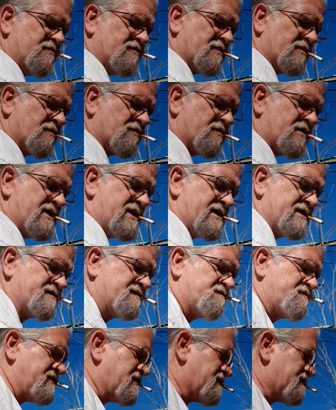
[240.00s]
to a
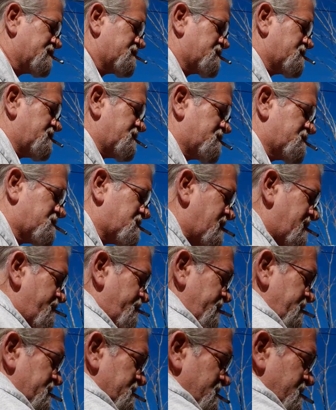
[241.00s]
garage, because this stuff
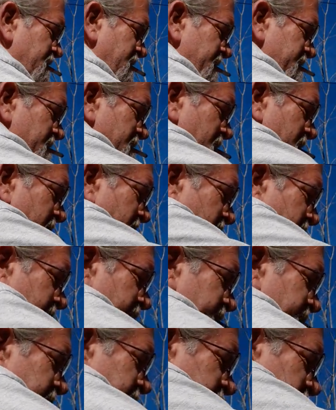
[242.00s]
is not
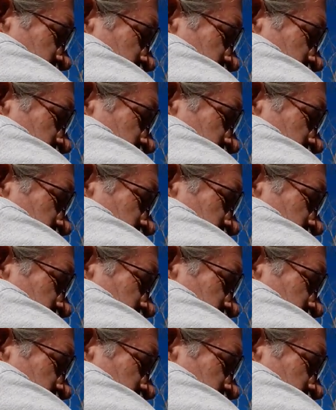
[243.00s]
hard.